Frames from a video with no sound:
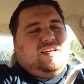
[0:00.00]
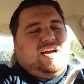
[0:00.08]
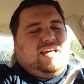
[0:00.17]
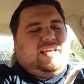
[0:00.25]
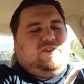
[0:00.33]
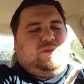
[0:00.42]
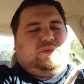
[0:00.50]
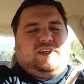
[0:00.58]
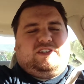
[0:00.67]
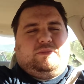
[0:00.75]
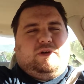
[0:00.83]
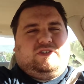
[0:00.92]
I think if you
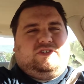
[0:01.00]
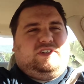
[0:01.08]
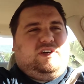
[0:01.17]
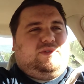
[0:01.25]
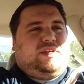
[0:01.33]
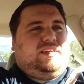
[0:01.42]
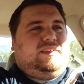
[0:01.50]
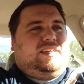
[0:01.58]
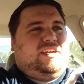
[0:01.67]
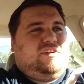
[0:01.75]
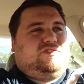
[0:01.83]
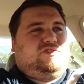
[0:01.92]
play smart, stealth
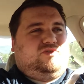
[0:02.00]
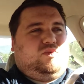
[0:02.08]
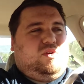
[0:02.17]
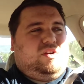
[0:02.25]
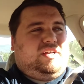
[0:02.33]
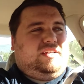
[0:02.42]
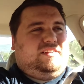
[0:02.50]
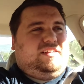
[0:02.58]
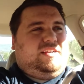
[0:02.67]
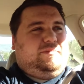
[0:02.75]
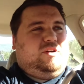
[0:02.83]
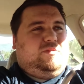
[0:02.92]
characters work in a
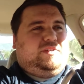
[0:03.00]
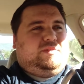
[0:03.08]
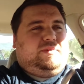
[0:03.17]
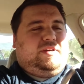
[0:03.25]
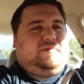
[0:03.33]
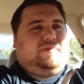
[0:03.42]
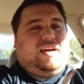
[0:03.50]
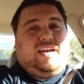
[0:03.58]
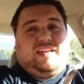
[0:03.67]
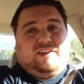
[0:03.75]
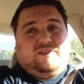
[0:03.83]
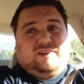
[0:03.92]
lot of MOBAs, but I
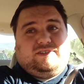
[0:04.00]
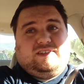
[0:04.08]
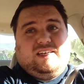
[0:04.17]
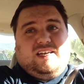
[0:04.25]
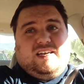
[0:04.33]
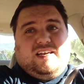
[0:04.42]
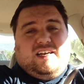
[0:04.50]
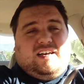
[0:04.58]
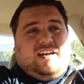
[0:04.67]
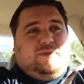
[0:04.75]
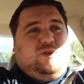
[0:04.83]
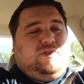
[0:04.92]
digress.
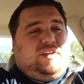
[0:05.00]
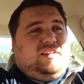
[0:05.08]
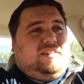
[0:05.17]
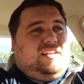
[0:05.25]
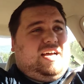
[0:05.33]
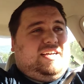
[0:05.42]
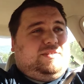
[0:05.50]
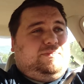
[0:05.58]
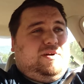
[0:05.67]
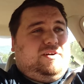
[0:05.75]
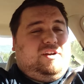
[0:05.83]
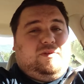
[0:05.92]
Moving to the last
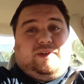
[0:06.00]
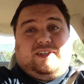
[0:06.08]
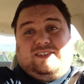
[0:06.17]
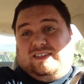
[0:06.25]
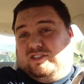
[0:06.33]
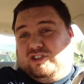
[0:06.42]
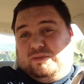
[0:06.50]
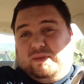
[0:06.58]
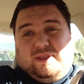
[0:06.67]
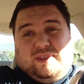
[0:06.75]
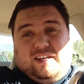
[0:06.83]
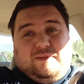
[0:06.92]
part here, because this is just
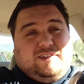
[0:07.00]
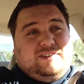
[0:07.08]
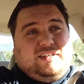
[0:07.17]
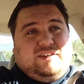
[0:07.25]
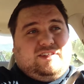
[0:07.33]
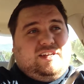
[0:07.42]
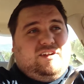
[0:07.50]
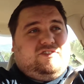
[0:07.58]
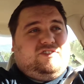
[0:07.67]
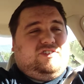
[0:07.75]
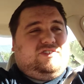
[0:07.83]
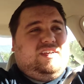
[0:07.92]
me thinking about stealth
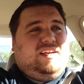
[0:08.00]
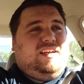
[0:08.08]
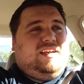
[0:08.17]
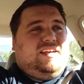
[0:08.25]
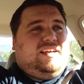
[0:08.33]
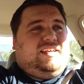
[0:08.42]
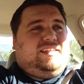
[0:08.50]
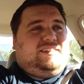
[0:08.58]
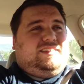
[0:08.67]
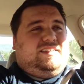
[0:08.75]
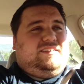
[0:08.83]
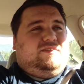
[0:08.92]
characters,
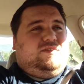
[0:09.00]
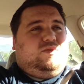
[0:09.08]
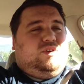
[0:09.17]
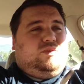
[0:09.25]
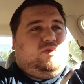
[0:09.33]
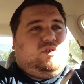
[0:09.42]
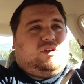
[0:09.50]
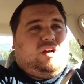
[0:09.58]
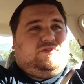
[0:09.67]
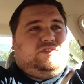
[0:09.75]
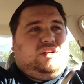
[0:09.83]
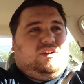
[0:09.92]
is in World of
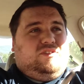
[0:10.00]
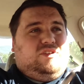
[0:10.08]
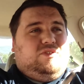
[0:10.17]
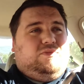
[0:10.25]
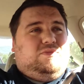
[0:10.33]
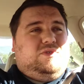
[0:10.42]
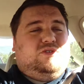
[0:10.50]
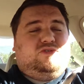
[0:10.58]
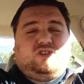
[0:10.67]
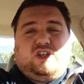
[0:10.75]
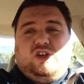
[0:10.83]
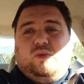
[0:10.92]
Warcraft, you
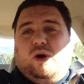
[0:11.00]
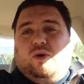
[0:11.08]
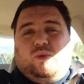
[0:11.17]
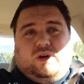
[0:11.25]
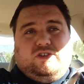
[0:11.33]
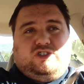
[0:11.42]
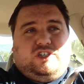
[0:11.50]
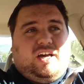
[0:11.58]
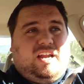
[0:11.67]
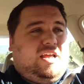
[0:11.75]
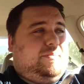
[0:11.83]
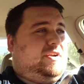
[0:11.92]
usually won't
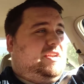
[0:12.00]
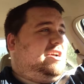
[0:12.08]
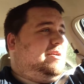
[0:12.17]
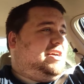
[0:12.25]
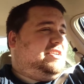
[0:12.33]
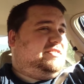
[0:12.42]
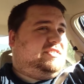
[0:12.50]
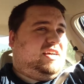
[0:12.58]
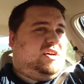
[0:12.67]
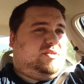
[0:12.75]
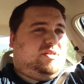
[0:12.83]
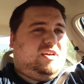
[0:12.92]
one-shot anybody coming out of
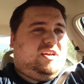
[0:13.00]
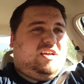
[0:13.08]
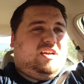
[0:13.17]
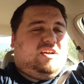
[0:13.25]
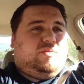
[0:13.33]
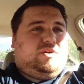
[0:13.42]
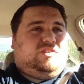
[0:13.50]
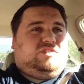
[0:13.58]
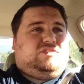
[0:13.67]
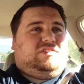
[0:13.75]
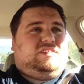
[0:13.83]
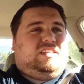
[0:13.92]
stealth, which
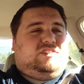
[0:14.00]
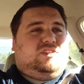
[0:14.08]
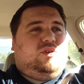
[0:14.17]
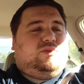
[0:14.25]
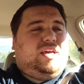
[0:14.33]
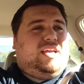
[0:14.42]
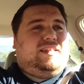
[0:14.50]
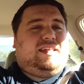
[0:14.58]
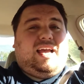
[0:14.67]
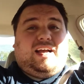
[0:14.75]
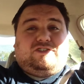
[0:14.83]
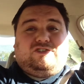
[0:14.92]
is, so
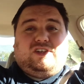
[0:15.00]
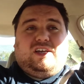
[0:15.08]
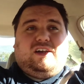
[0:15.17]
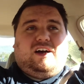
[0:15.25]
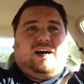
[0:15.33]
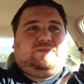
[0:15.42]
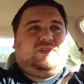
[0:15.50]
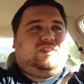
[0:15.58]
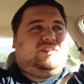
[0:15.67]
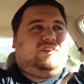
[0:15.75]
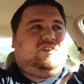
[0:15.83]
they actually opted